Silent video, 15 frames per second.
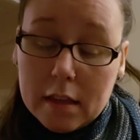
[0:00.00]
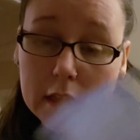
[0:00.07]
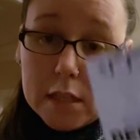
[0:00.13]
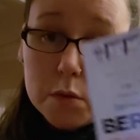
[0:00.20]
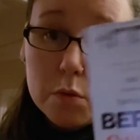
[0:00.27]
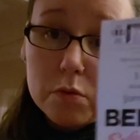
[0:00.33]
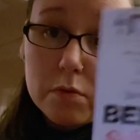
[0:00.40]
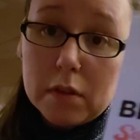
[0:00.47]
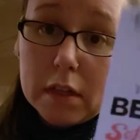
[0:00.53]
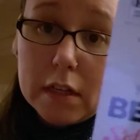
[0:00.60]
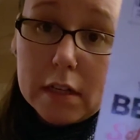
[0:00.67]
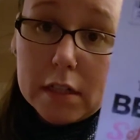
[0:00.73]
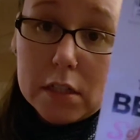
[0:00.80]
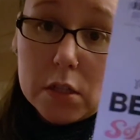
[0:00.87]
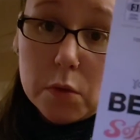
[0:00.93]
This was really
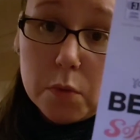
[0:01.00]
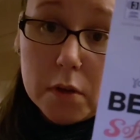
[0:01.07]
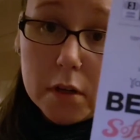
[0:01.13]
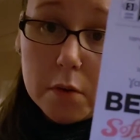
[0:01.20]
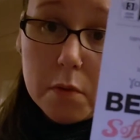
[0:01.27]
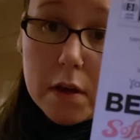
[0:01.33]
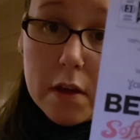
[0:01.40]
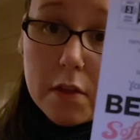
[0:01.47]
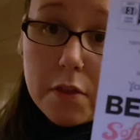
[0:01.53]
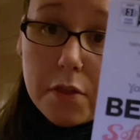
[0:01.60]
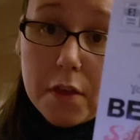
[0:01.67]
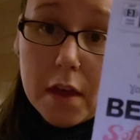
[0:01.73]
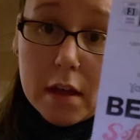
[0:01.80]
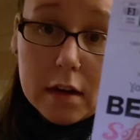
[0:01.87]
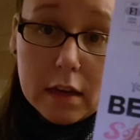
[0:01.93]
nice to work
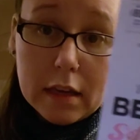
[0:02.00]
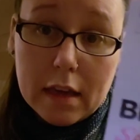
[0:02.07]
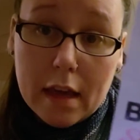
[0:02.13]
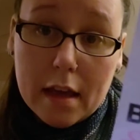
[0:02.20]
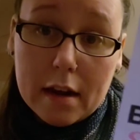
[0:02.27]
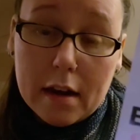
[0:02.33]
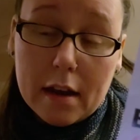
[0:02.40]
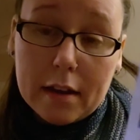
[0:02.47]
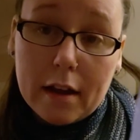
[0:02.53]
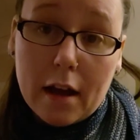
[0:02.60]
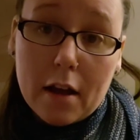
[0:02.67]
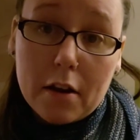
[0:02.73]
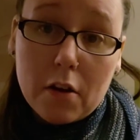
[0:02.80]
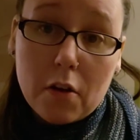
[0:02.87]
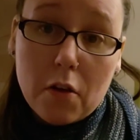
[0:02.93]
with, and again, I
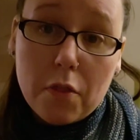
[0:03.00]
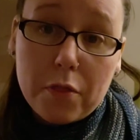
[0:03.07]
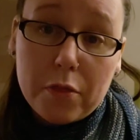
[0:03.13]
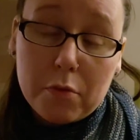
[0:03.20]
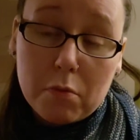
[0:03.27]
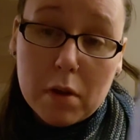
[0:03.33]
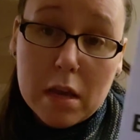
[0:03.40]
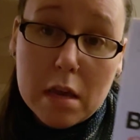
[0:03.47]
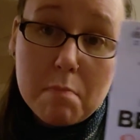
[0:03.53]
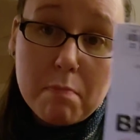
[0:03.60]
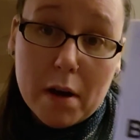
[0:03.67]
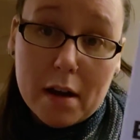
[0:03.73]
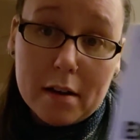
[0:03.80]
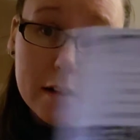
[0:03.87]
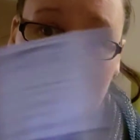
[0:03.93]
got three
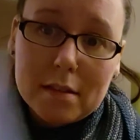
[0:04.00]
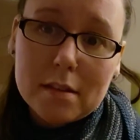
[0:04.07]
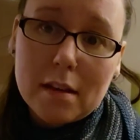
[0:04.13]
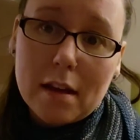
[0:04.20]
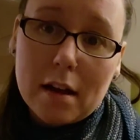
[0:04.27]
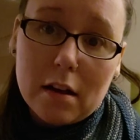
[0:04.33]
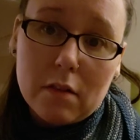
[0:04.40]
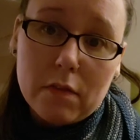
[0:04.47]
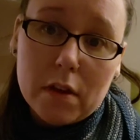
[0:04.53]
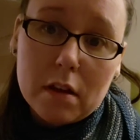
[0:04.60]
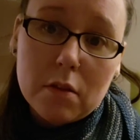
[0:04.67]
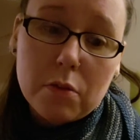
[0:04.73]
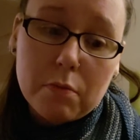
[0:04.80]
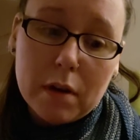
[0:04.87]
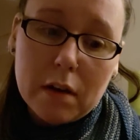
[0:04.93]
bonnets out of
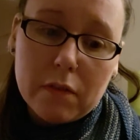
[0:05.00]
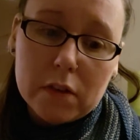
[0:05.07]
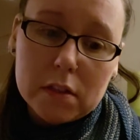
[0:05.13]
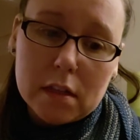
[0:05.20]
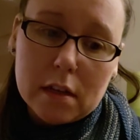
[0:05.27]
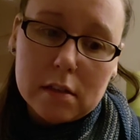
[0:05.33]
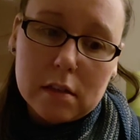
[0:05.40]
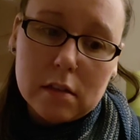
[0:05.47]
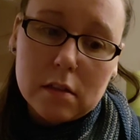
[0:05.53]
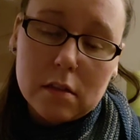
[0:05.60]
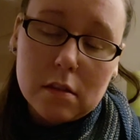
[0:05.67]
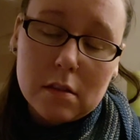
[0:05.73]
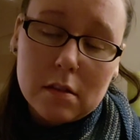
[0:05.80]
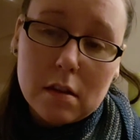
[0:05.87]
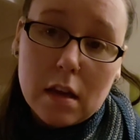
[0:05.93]
it, three different
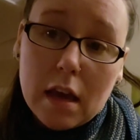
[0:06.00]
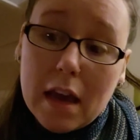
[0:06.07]
sizes.